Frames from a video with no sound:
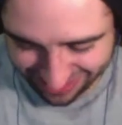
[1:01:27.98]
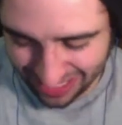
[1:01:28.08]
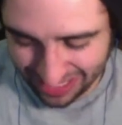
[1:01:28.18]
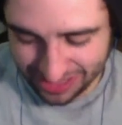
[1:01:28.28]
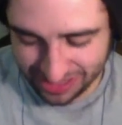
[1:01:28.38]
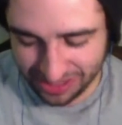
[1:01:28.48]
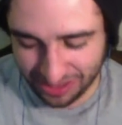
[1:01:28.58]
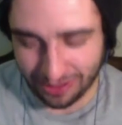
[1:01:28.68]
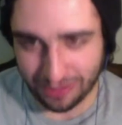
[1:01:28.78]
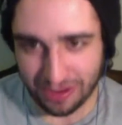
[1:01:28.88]

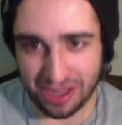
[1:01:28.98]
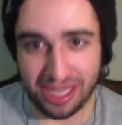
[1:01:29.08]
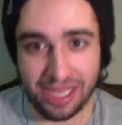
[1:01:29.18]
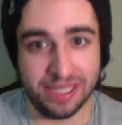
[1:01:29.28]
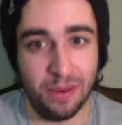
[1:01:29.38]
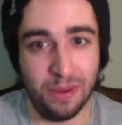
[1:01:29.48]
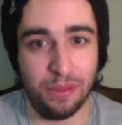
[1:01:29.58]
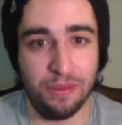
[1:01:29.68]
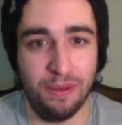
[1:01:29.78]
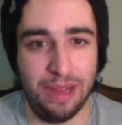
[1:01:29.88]
So he's going
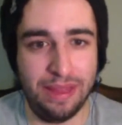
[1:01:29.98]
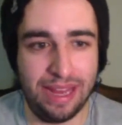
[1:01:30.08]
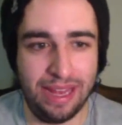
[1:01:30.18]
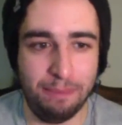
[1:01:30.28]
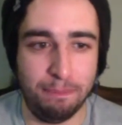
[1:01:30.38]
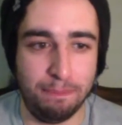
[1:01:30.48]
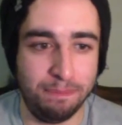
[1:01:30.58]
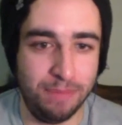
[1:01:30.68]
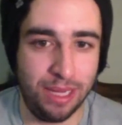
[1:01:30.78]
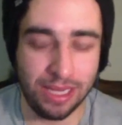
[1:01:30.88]
through, and that
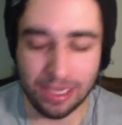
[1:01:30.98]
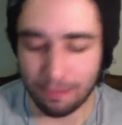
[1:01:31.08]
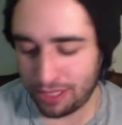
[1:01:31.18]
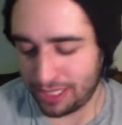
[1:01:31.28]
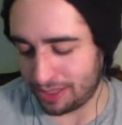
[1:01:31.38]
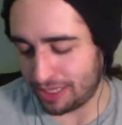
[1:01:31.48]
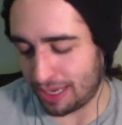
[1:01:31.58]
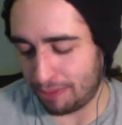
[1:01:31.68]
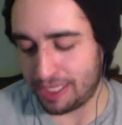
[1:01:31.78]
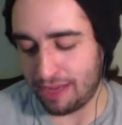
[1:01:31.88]
completes our
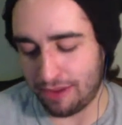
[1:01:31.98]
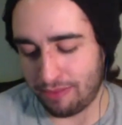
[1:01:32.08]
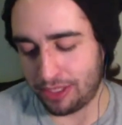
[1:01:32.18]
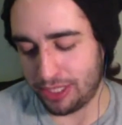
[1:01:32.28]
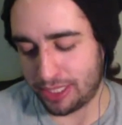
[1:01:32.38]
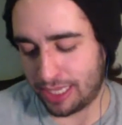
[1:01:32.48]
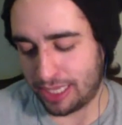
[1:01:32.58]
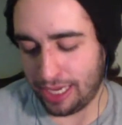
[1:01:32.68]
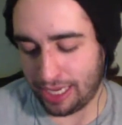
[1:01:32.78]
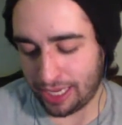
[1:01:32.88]
top 7, which is
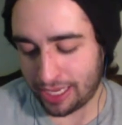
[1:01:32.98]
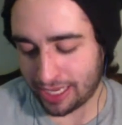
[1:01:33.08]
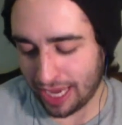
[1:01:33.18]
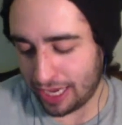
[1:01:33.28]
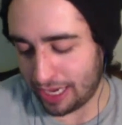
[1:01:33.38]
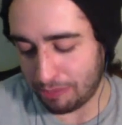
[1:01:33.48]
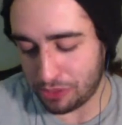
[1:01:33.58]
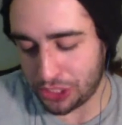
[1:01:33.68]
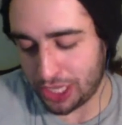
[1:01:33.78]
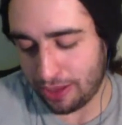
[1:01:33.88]
Catie, Cade,
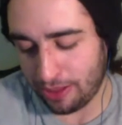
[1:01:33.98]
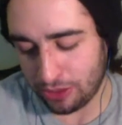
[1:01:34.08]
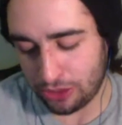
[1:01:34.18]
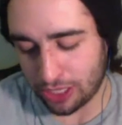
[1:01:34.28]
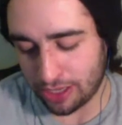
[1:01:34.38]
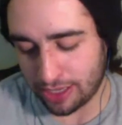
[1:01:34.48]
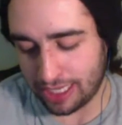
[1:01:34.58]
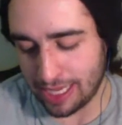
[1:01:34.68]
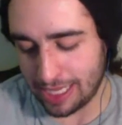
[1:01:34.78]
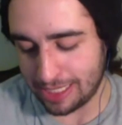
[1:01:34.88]
Michelle,
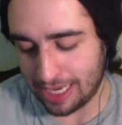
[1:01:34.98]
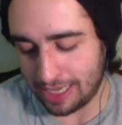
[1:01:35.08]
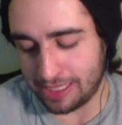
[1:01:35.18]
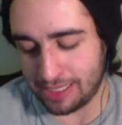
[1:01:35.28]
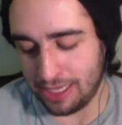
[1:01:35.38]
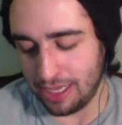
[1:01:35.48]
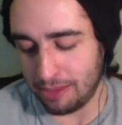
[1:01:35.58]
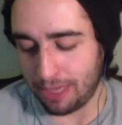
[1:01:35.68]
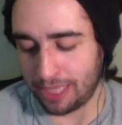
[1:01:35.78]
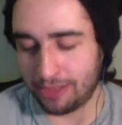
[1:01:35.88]
Jonny, Dennis,
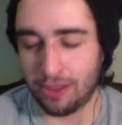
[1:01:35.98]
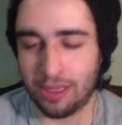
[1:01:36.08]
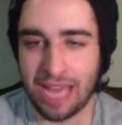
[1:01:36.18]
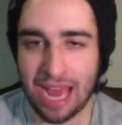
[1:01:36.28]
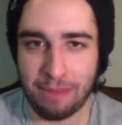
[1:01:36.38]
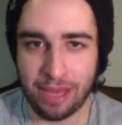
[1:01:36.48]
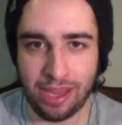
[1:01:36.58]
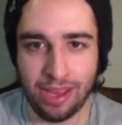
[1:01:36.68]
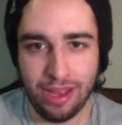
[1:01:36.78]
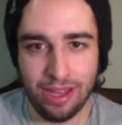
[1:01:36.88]
Michael, Gabby.
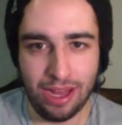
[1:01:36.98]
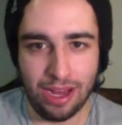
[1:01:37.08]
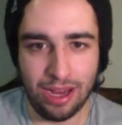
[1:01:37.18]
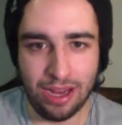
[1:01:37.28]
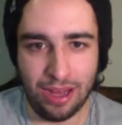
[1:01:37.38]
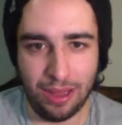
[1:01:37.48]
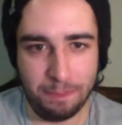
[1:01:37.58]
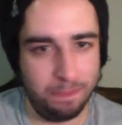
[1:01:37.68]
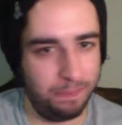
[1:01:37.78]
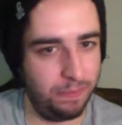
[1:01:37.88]

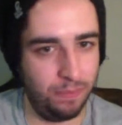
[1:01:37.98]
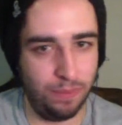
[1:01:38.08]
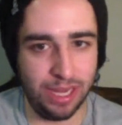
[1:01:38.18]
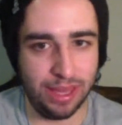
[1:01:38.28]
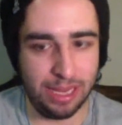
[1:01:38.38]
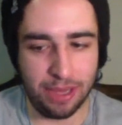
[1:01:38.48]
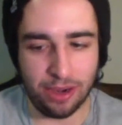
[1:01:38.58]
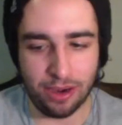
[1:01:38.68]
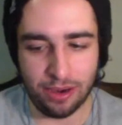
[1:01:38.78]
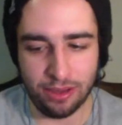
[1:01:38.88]
What do you think
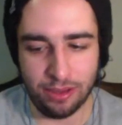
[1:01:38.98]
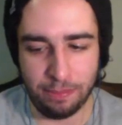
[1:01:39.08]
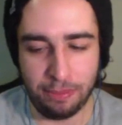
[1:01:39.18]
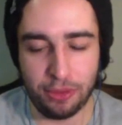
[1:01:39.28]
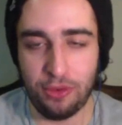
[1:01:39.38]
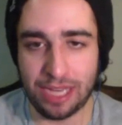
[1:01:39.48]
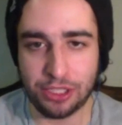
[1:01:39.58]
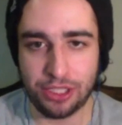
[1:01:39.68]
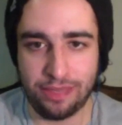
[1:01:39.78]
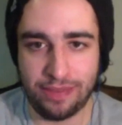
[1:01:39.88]
about the people who
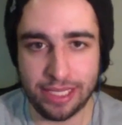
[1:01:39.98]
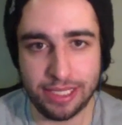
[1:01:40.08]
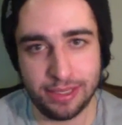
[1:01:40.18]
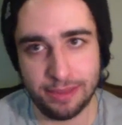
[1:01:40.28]
actually advanced?